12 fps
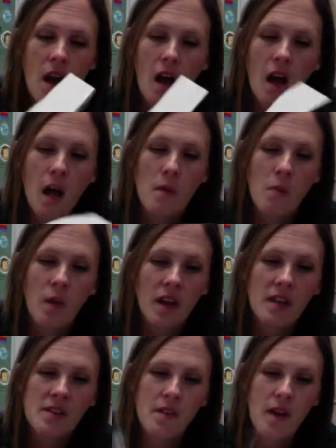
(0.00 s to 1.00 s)
What
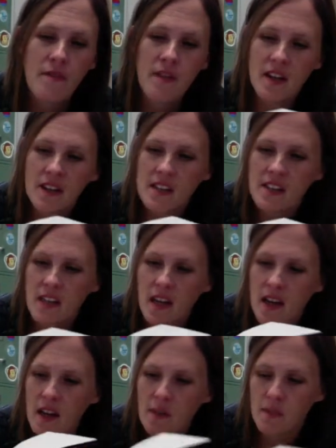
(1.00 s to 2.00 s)
also I found
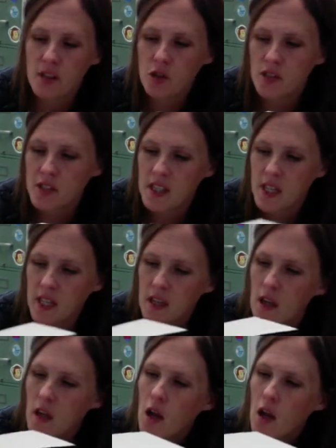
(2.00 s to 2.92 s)
interesting